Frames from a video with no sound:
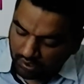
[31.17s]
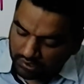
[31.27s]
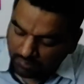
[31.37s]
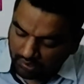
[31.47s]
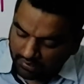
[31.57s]

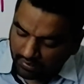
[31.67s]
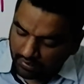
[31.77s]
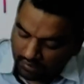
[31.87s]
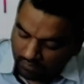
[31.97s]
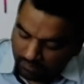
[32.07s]
will
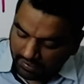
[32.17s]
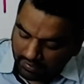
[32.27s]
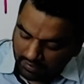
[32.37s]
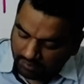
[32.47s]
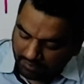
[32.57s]

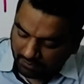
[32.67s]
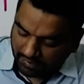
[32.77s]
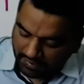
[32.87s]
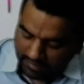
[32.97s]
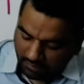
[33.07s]
break, lipid will
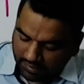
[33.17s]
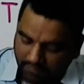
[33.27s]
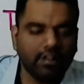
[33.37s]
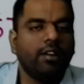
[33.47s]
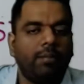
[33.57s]
break and carbohydrate
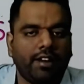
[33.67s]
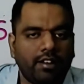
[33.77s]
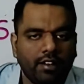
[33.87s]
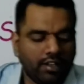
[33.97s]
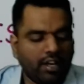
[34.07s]
will break.
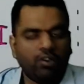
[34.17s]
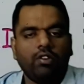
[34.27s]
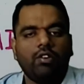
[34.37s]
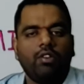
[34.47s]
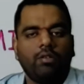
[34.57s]
Now
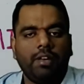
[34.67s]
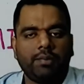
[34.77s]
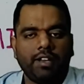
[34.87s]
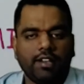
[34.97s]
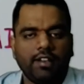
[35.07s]
please
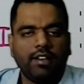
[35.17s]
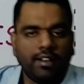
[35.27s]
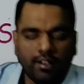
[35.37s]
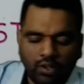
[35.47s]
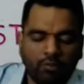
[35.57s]
pay attention.
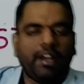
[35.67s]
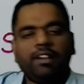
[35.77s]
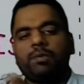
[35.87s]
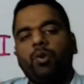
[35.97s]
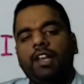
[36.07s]
Whenever
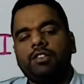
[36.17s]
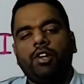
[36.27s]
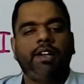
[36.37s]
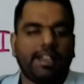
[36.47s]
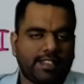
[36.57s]
this protein is
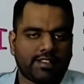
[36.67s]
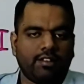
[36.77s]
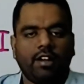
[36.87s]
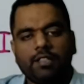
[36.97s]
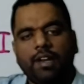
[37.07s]
going to be digested,
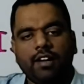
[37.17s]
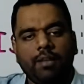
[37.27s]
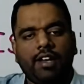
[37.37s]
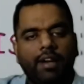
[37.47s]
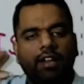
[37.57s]
it is breaking.
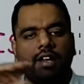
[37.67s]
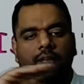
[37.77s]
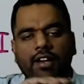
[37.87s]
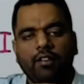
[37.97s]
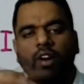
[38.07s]

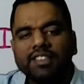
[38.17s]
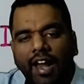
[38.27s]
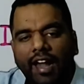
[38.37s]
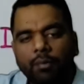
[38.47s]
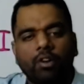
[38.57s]
What is
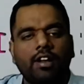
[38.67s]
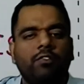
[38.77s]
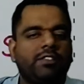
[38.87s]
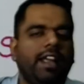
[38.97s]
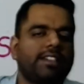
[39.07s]
the end product
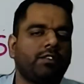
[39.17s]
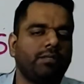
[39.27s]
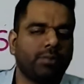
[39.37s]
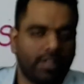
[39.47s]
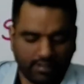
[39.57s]
which will extract from
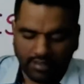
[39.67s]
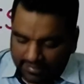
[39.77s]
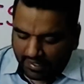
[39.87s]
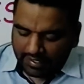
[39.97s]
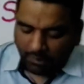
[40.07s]
this protein?
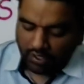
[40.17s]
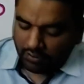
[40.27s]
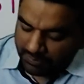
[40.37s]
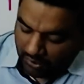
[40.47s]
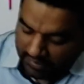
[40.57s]
And the end product of
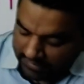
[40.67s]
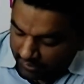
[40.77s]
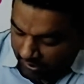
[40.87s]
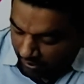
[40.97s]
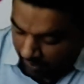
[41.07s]
this protein is
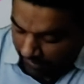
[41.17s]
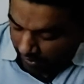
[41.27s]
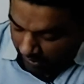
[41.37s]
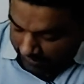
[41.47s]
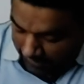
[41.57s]
actually your
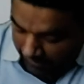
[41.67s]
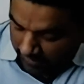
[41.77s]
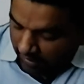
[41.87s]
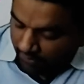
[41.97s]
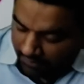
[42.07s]
amino acid.
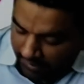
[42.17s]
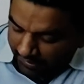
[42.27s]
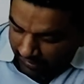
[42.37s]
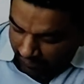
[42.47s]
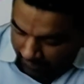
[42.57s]
From the
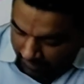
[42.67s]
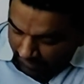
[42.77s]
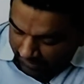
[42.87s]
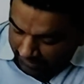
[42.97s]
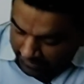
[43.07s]
lipid, it will be the
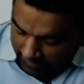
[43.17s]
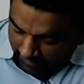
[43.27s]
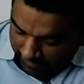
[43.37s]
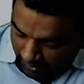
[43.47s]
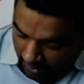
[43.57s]
fatty acid
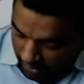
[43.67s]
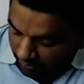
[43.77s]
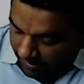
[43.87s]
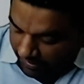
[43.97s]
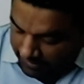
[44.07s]
and
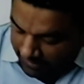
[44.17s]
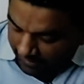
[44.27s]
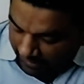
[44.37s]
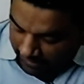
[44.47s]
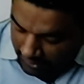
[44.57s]

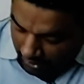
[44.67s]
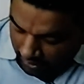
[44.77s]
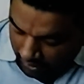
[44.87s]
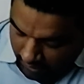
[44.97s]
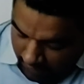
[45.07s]
glycerol.